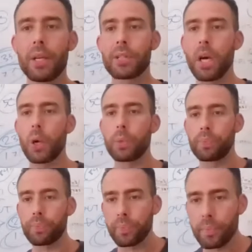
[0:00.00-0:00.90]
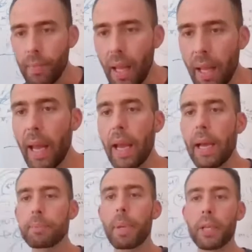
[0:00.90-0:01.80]
So
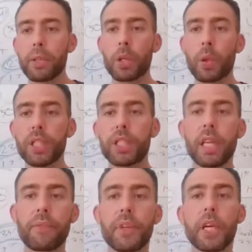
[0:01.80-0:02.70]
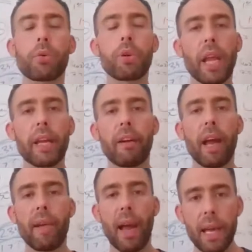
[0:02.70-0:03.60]
back to the question, if the creator
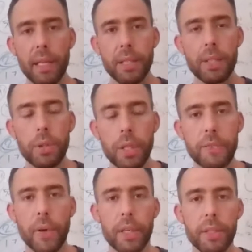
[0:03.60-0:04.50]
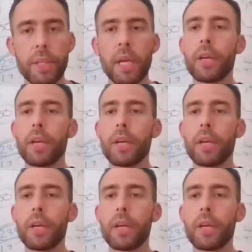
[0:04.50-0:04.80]
have access to these funds.